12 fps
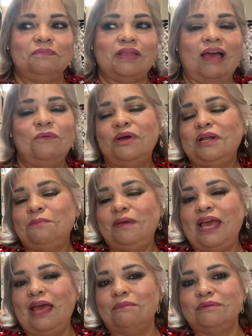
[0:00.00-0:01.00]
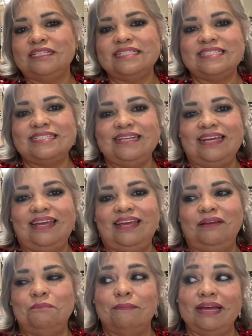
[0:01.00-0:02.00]
I want to be able to
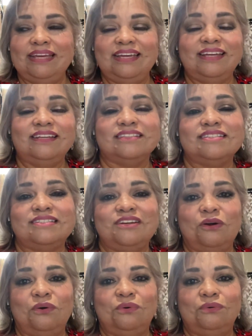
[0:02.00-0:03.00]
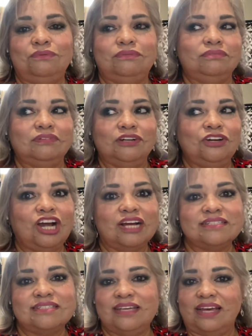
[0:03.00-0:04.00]
see my kids go
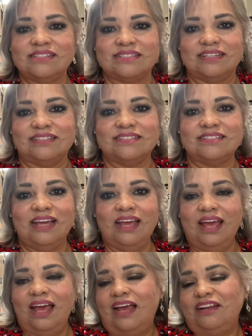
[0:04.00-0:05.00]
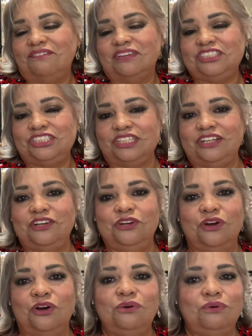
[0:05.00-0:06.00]
across Texas and eventually
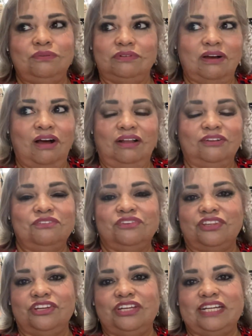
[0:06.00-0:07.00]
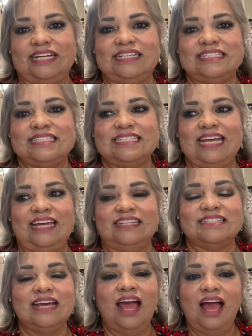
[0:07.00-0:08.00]
go all over the United
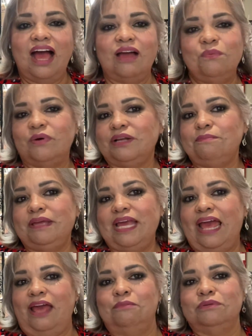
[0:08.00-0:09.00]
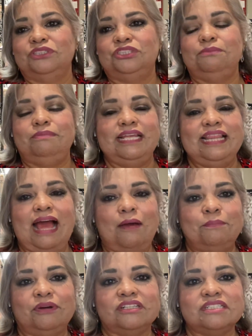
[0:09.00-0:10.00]
States. I want to be able to be
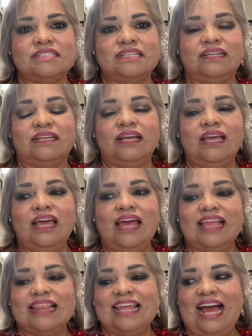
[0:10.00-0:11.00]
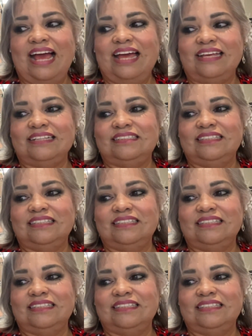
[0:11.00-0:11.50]
that person that